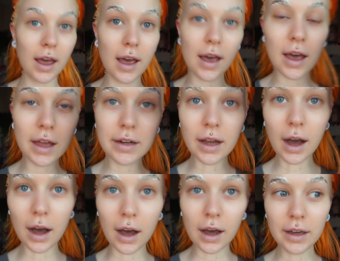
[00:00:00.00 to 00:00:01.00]
And
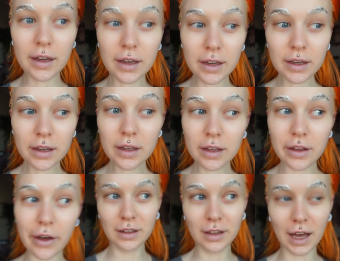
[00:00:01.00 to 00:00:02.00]
I
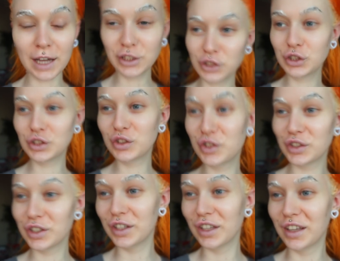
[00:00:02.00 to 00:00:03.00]
just
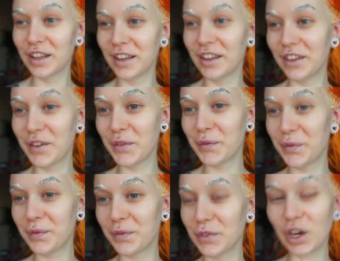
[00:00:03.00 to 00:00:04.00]

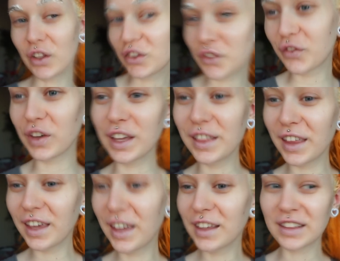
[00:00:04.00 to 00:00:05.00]
got the
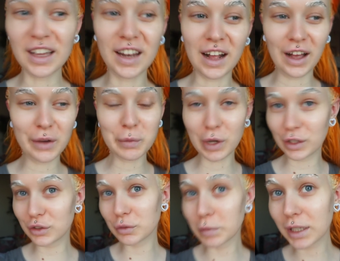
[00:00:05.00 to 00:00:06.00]
feeling that I
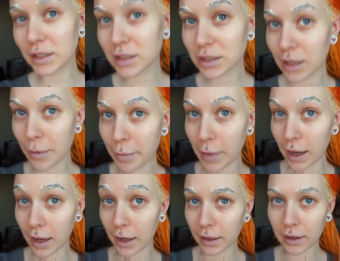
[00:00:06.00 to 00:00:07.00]
wanted to bleach
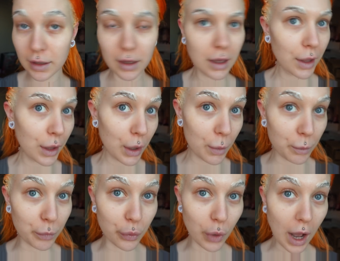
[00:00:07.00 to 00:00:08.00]
my
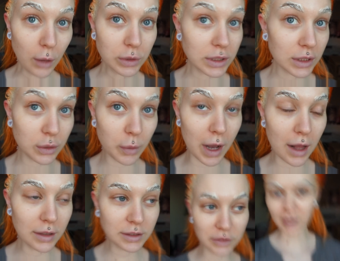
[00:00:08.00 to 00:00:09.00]
brows as well, so